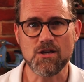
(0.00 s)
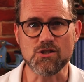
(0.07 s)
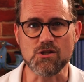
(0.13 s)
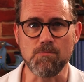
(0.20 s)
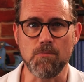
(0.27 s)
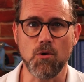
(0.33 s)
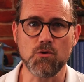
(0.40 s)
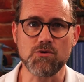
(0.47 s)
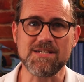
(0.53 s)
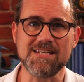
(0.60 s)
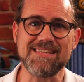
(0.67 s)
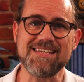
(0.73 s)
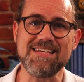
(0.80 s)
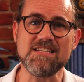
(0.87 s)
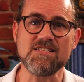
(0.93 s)
Supporting
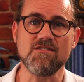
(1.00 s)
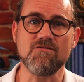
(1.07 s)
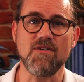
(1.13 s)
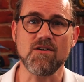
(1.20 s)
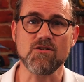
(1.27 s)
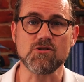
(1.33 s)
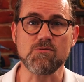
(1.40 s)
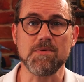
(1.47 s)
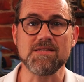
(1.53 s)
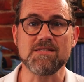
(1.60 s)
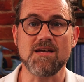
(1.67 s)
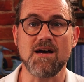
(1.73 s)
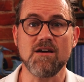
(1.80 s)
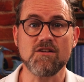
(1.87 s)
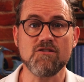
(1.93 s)
these advancements
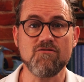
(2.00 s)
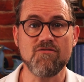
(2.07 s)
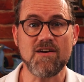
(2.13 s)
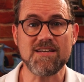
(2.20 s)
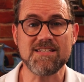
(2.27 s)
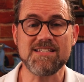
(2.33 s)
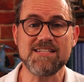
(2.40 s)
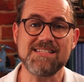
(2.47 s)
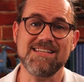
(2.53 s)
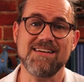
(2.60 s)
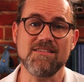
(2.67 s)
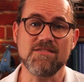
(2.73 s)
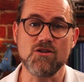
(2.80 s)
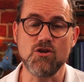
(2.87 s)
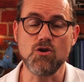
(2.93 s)
are devices
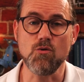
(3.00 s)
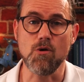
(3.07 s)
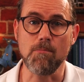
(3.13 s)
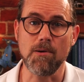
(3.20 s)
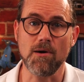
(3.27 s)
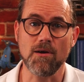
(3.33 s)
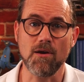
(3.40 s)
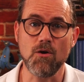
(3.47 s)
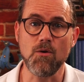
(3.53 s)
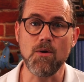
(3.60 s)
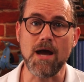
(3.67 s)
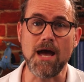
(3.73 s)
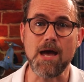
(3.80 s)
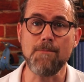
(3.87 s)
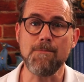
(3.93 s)
like the new Apollo
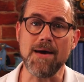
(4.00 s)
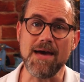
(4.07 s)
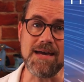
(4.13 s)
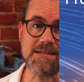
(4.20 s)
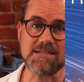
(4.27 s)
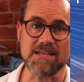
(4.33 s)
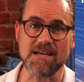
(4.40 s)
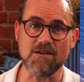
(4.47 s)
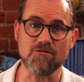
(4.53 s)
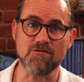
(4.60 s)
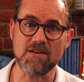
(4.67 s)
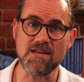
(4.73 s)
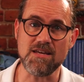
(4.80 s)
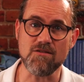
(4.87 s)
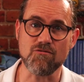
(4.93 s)

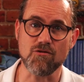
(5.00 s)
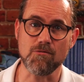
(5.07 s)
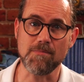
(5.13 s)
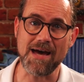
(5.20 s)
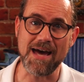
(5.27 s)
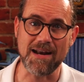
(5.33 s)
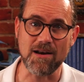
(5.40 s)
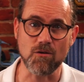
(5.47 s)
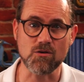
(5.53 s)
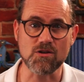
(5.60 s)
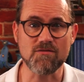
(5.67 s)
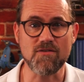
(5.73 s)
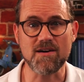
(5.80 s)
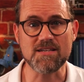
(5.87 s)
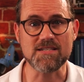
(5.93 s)
MXFE from Analog
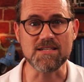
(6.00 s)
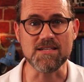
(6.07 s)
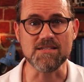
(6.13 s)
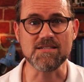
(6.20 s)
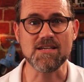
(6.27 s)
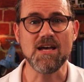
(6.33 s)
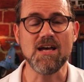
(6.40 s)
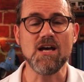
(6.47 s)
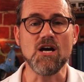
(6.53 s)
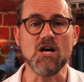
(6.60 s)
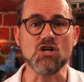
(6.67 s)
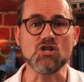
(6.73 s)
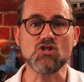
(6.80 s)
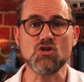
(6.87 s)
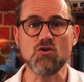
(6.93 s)
Devices,
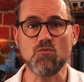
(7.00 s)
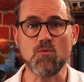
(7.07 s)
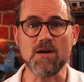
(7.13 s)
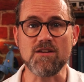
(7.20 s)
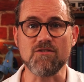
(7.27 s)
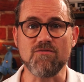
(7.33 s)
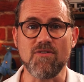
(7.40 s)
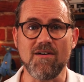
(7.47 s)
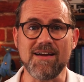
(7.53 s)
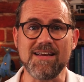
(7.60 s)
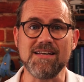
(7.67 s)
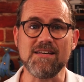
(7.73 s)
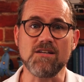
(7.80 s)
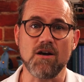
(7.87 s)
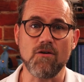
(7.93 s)
a
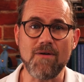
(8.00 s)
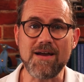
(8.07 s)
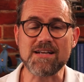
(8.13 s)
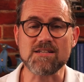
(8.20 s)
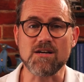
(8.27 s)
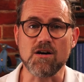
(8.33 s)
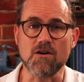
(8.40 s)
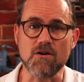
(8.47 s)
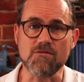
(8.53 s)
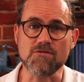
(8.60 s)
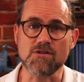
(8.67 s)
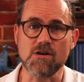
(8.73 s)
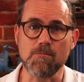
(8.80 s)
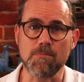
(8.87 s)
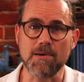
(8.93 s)
software-defined direct RF
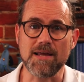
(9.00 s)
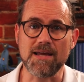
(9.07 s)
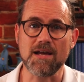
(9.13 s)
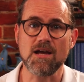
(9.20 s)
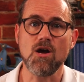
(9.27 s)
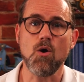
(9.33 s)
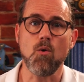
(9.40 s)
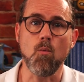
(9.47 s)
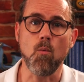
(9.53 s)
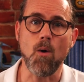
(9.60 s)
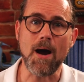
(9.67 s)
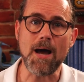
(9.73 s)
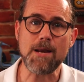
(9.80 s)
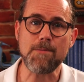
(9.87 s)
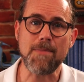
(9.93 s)
sampling
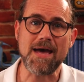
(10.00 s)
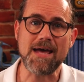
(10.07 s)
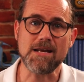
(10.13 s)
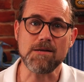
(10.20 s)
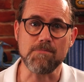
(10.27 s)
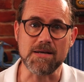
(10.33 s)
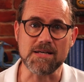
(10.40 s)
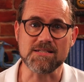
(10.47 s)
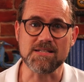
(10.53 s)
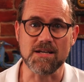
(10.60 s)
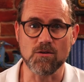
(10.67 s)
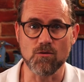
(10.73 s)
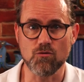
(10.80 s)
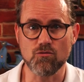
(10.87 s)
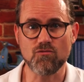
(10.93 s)
wideband mixed
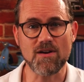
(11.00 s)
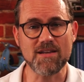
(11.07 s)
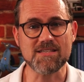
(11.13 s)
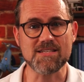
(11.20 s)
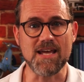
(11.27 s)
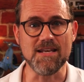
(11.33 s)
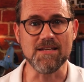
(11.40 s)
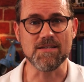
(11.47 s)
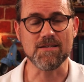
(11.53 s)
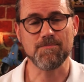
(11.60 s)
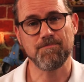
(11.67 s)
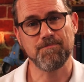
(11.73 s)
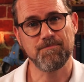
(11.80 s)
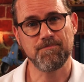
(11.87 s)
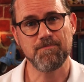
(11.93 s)
signal front end.
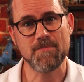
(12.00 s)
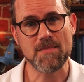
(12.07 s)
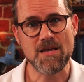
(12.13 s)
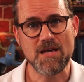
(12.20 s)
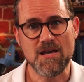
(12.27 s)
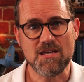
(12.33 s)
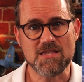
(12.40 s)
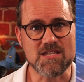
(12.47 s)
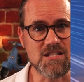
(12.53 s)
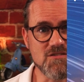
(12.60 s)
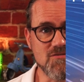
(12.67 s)
The